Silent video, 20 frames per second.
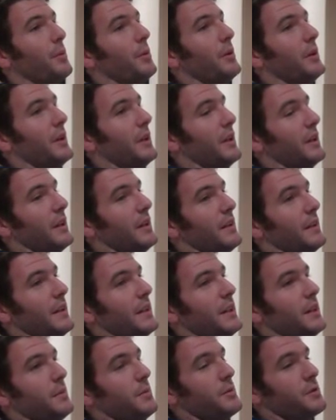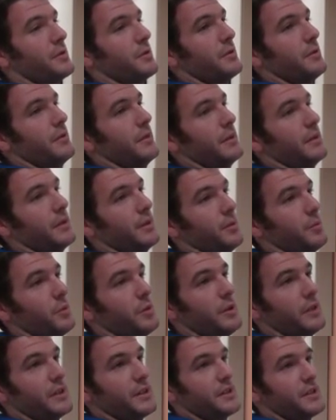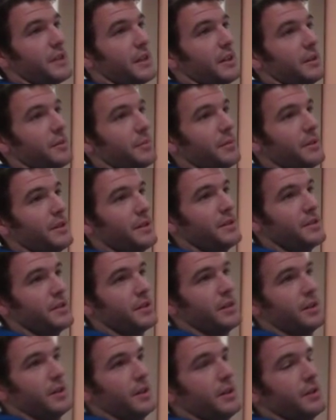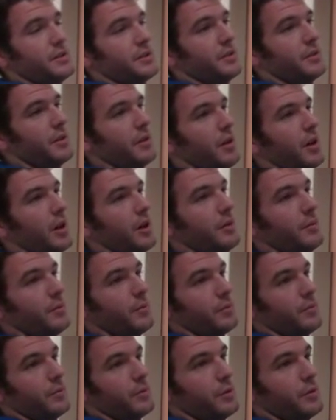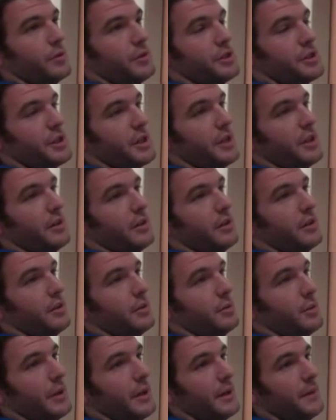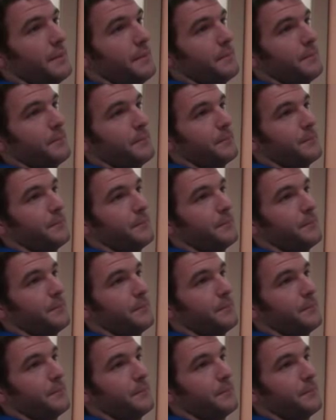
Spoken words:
to put in the keeper screw into the wooden extender piece. So you'll unroll the shade all the way.